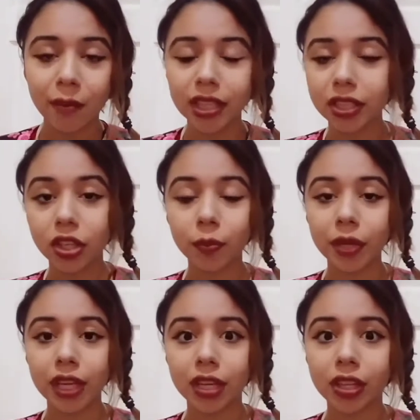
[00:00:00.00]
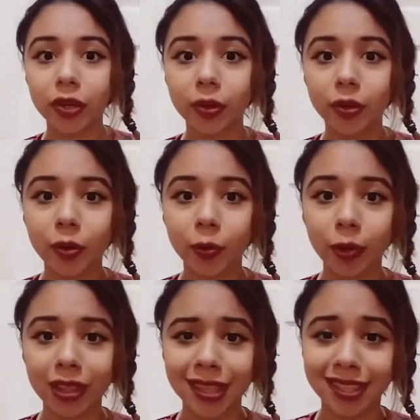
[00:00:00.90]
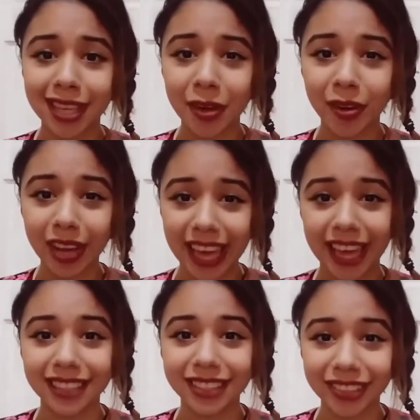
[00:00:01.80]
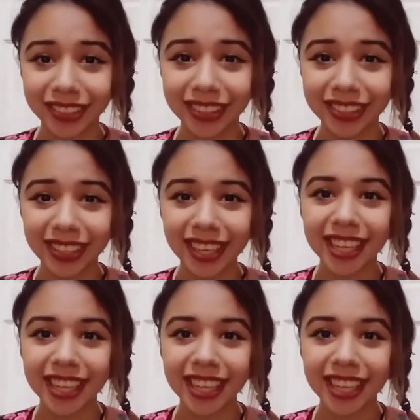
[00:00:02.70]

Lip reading: Imagine you being alone with a single candle